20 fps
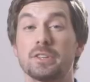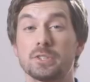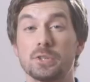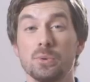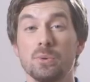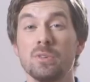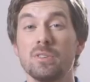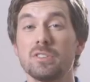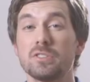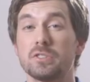The
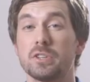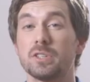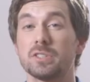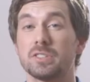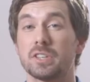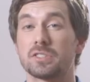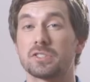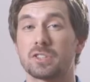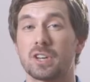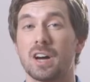tools you'll
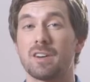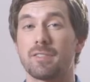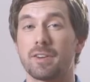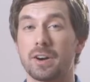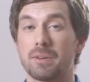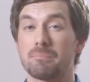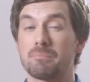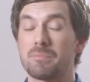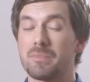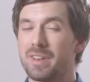
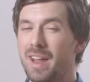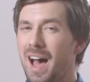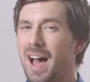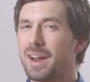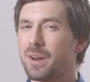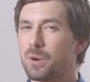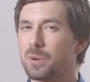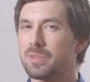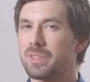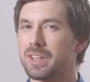discover
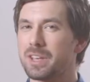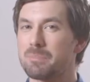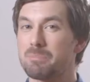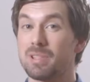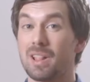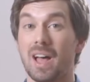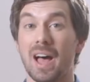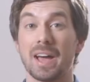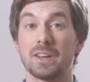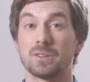not only
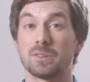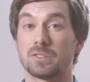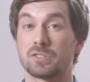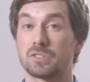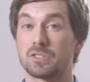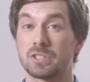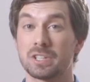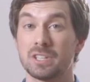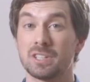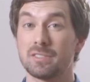apply to
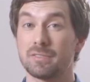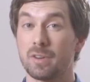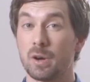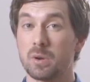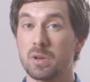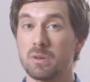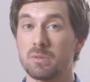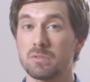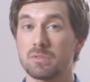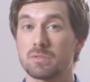still
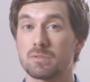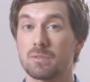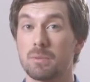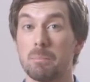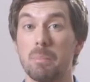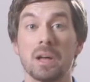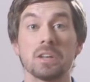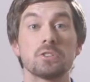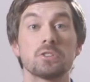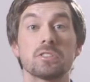photos,
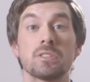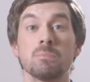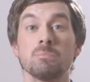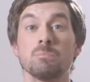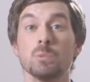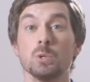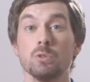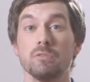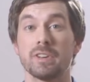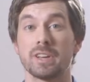but to the
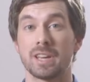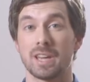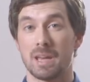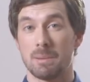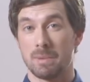moving